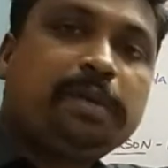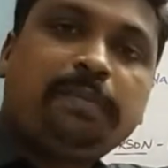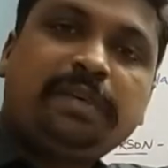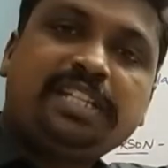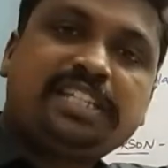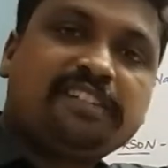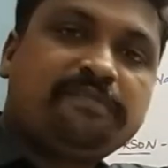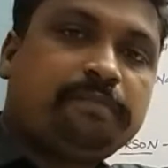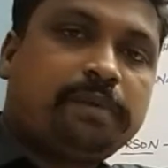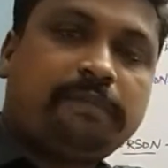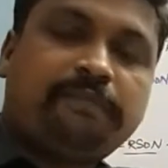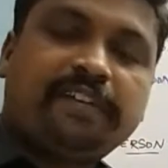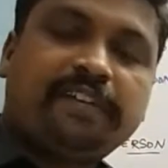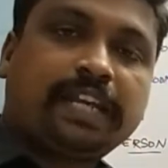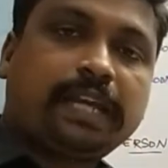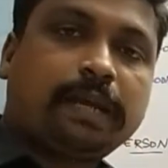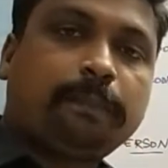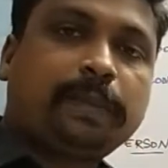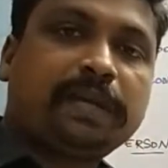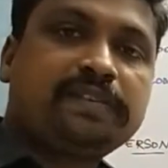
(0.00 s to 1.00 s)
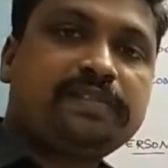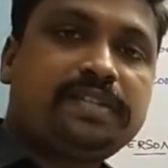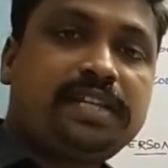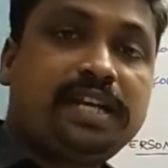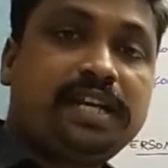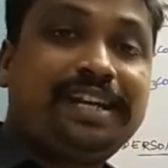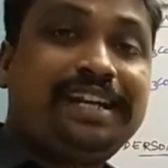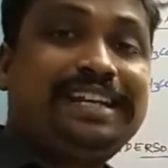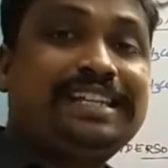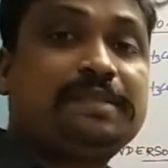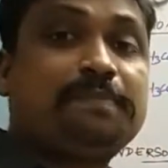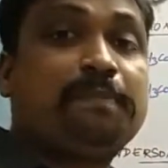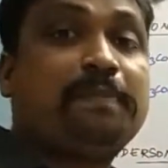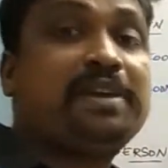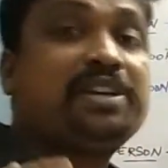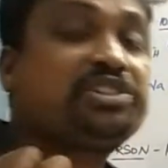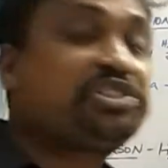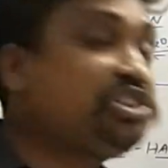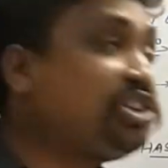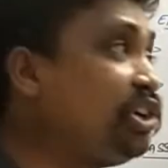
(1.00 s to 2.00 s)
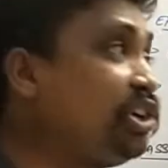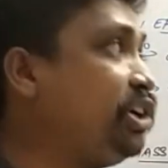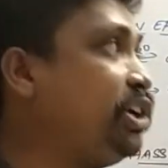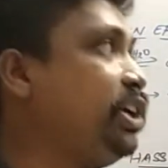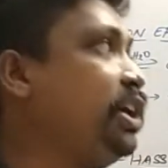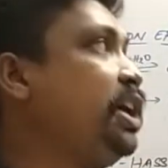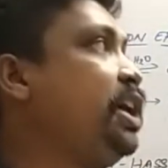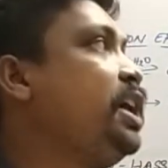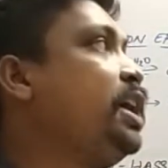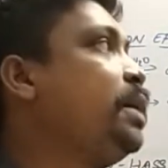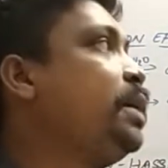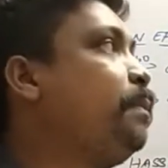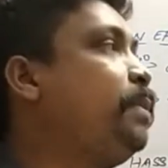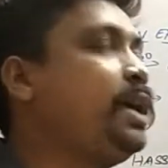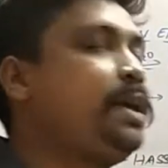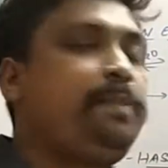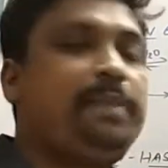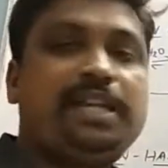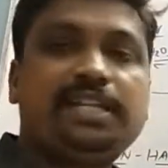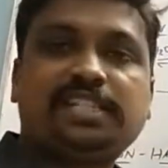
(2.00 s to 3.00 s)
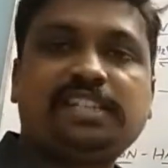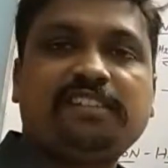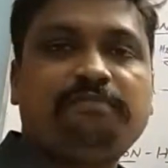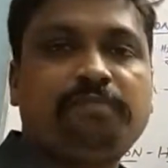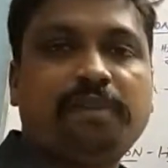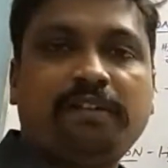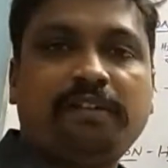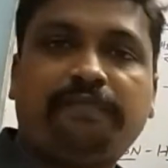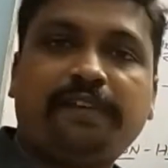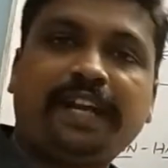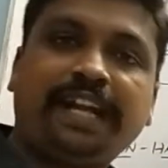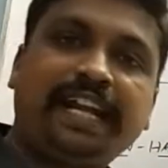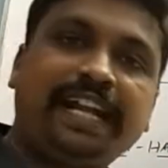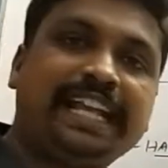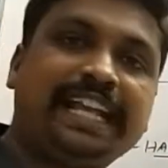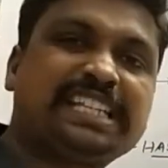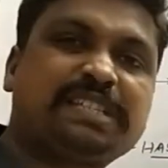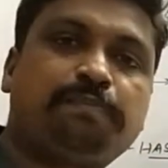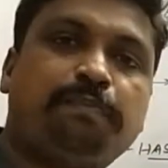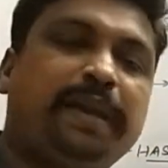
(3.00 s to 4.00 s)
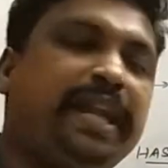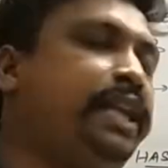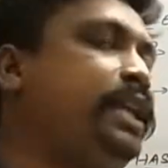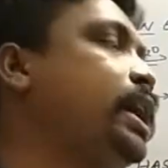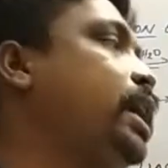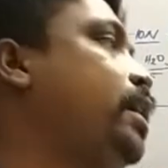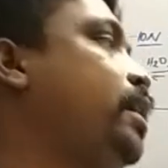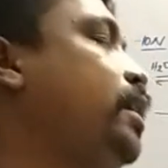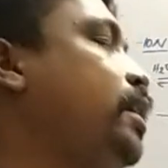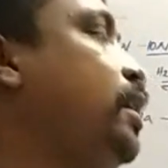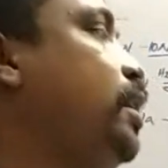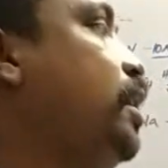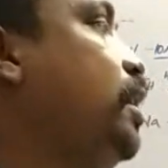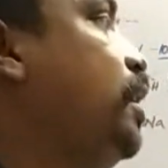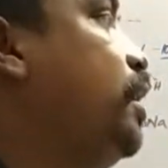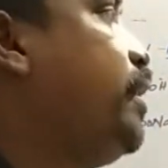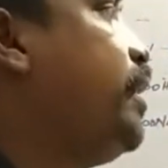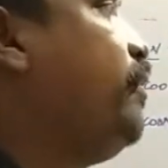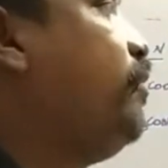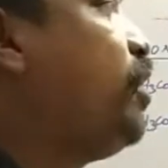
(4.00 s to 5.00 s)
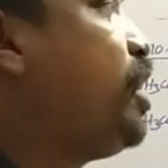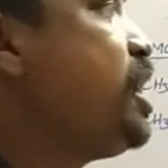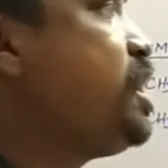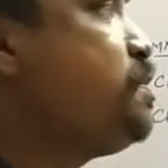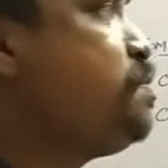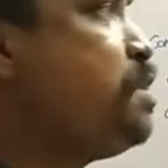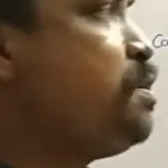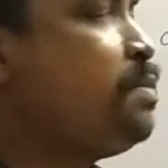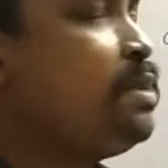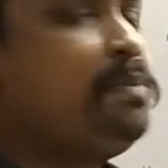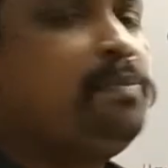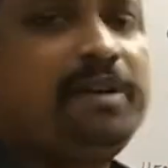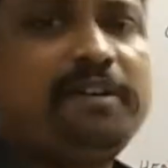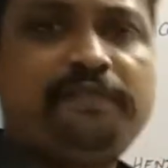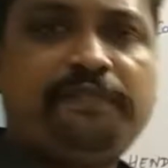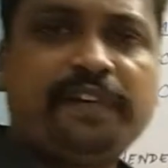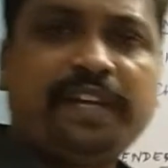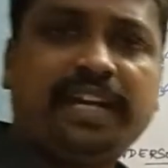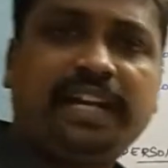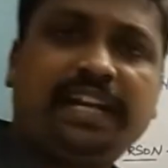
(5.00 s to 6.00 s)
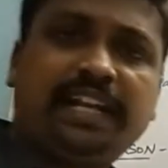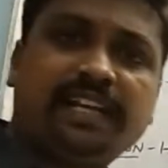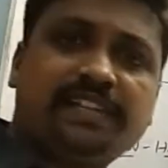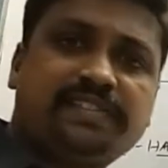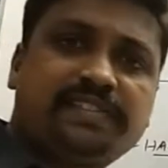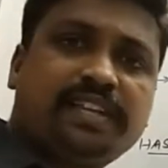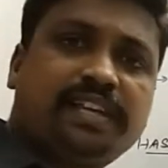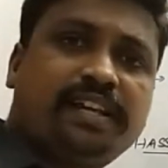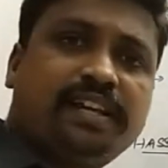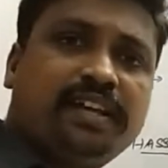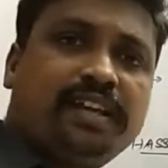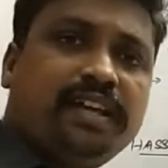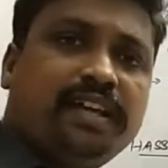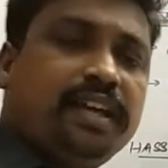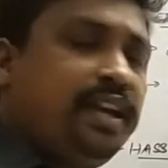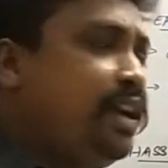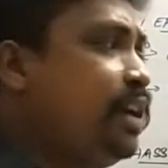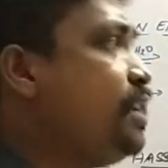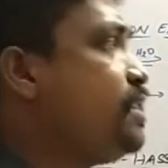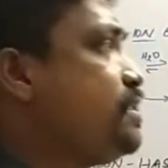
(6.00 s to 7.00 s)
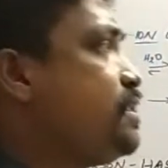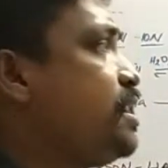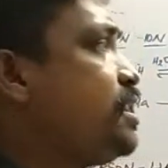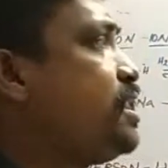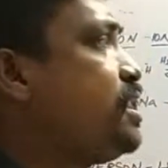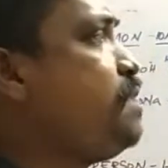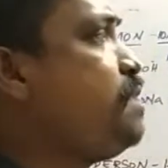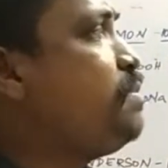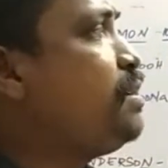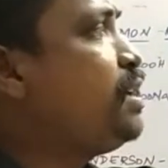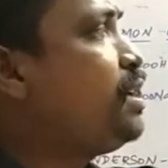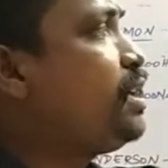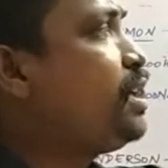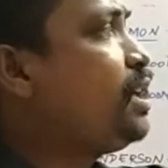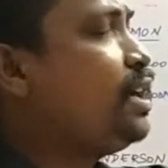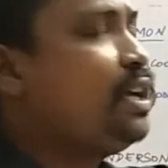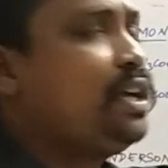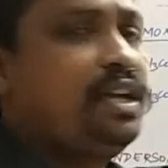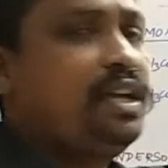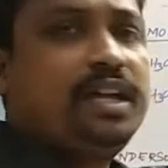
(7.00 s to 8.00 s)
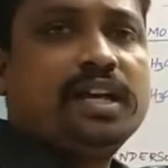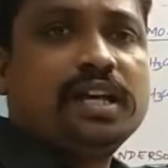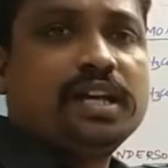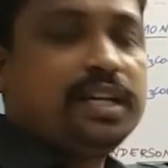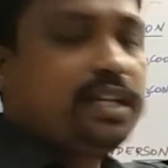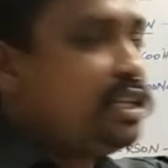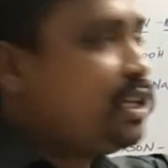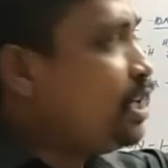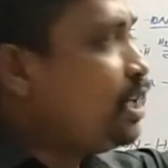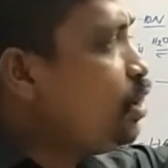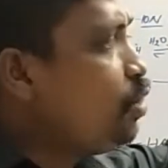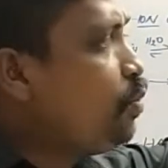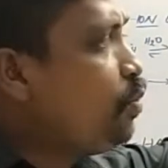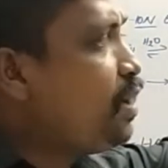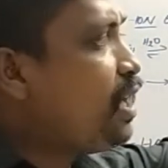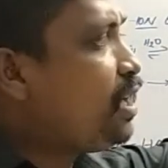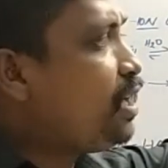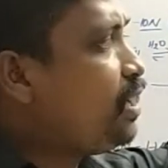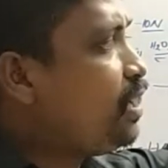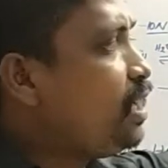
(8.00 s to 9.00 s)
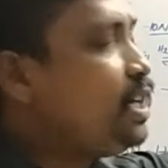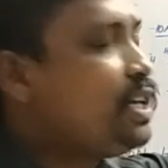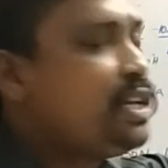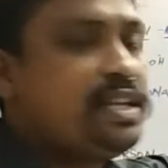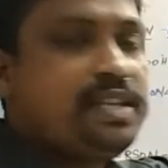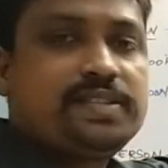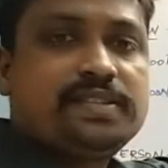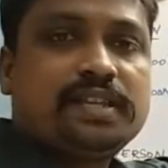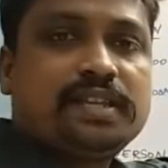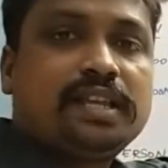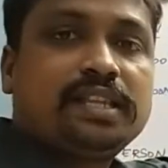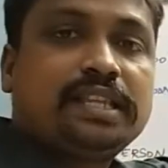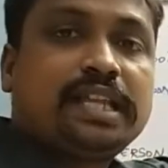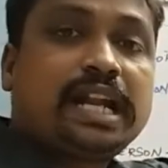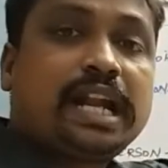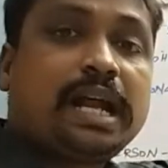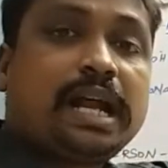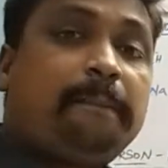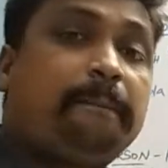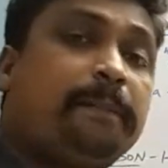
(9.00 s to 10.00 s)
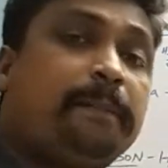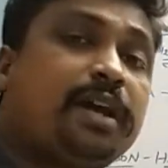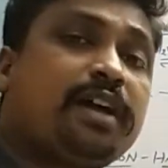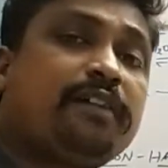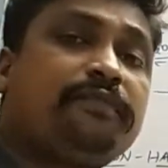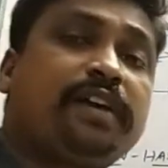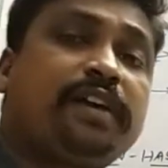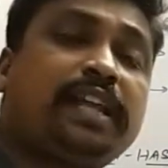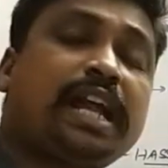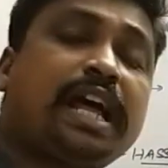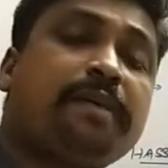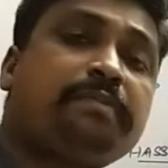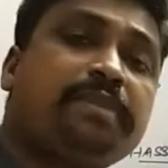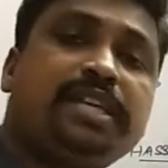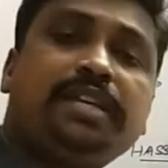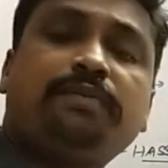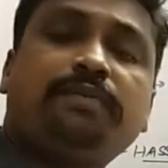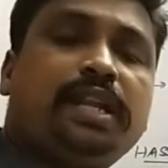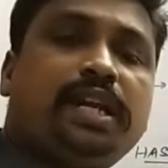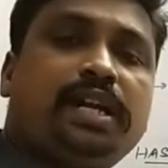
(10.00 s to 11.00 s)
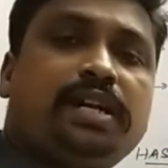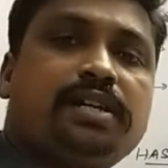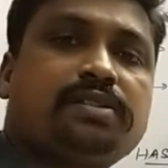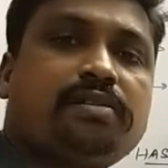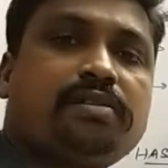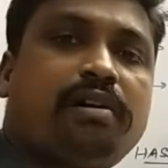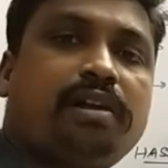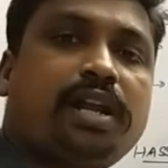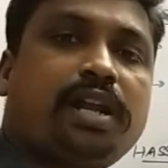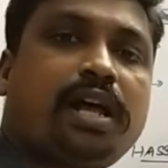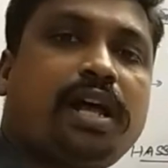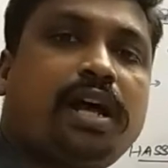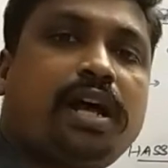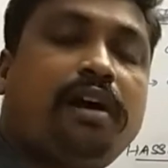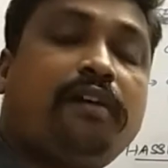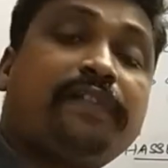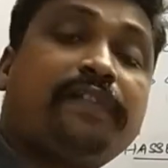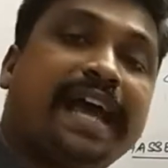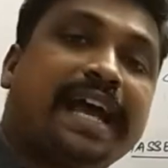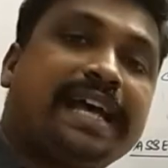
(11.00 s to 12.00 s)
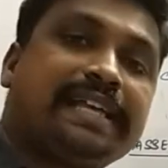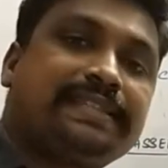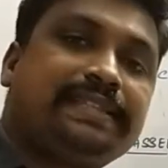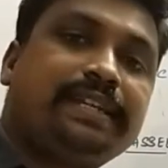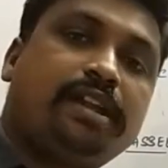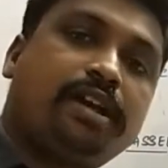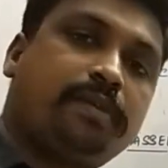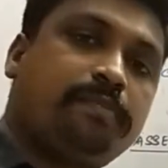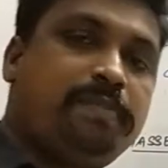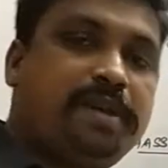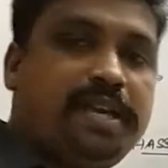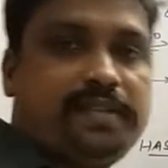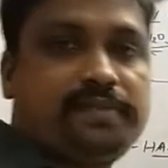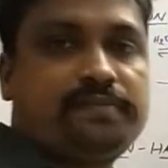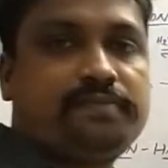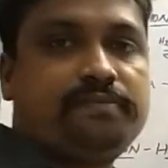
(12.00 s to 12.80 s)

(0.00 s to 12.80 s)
buffer capacity, and it is measured by means of buffer index beta. Right. What is meant by buffer index, sir? It is nothing but the numerator. It is the number of gram equivalents of acid or base